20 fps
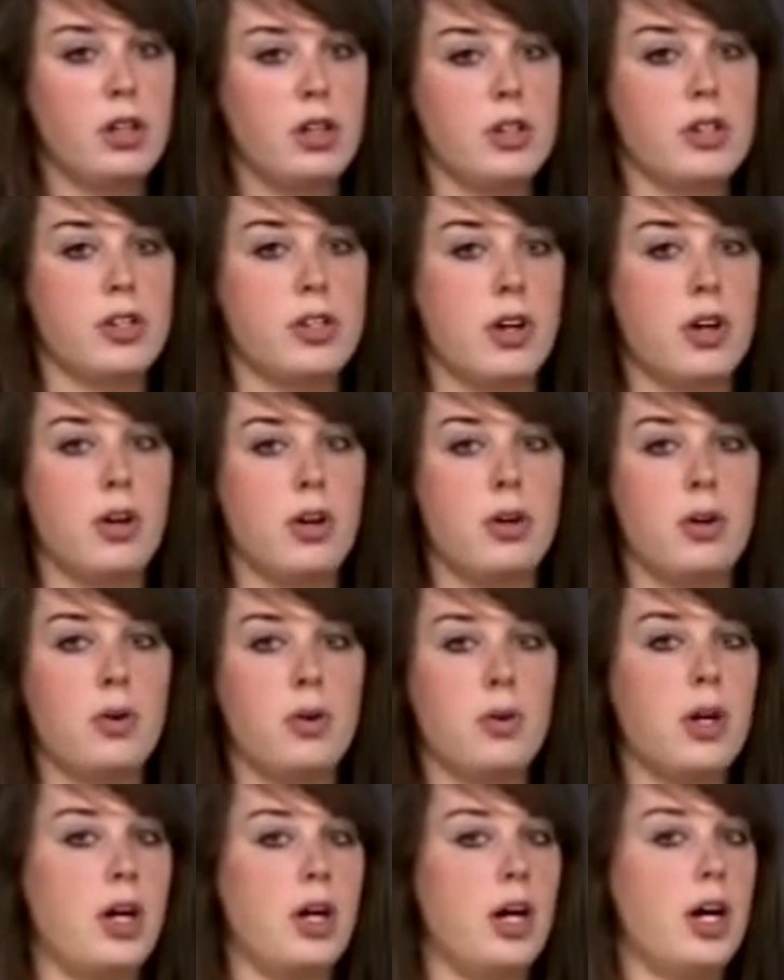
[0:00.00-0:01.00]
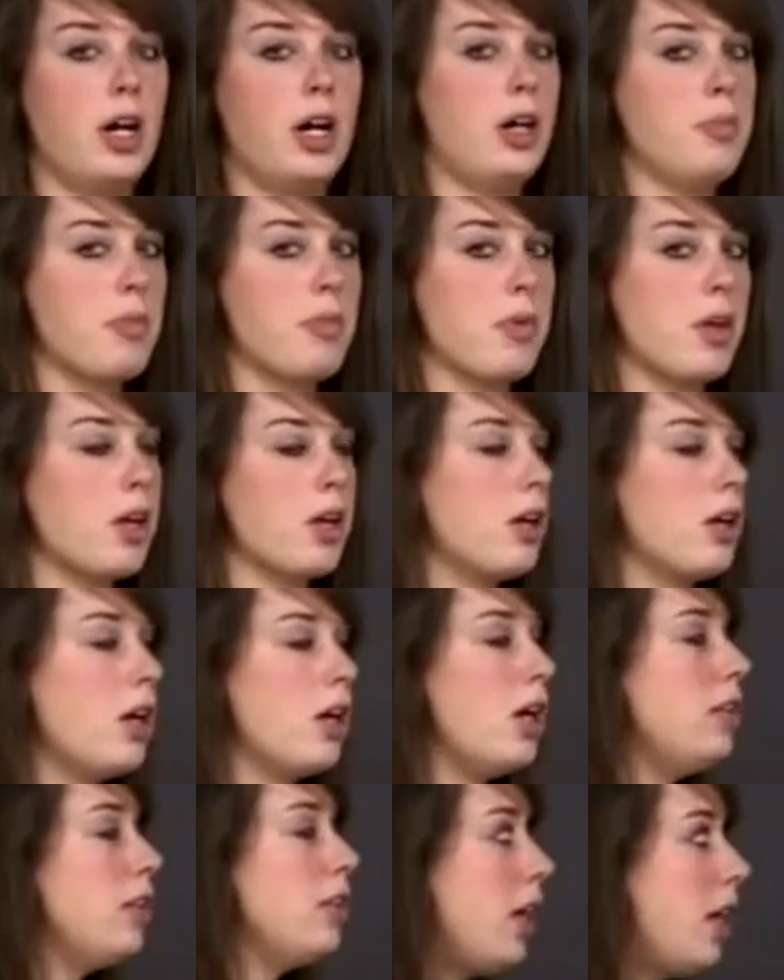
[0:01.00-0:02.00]
so um,
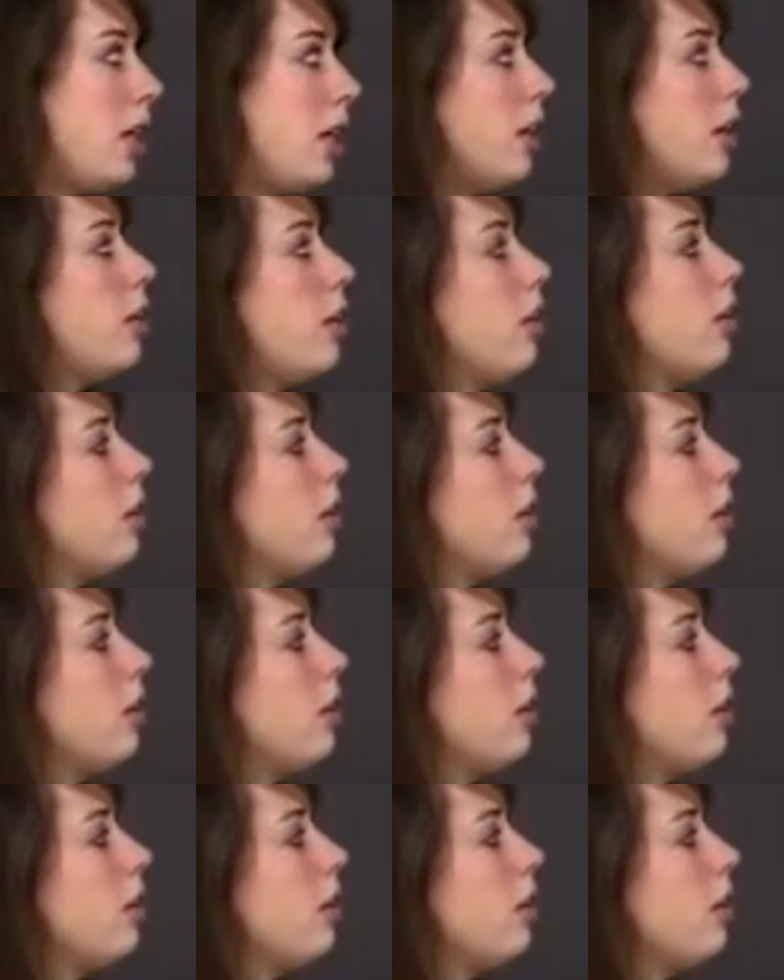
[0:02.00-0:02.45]
and then